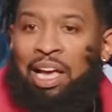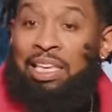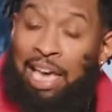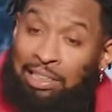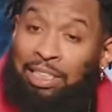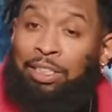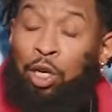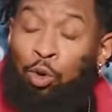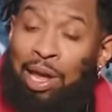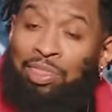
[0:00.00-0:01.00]
Yes, it's a
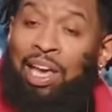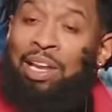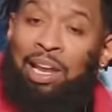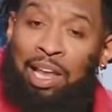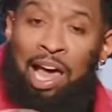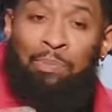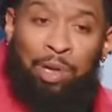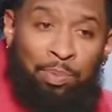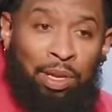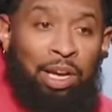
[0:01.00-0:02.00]
great thing that a lot of
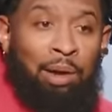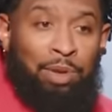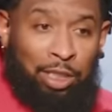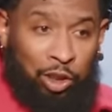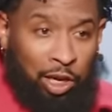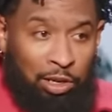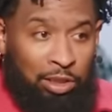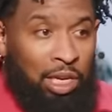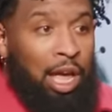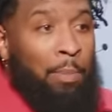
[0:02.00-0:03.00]
people are coming to church,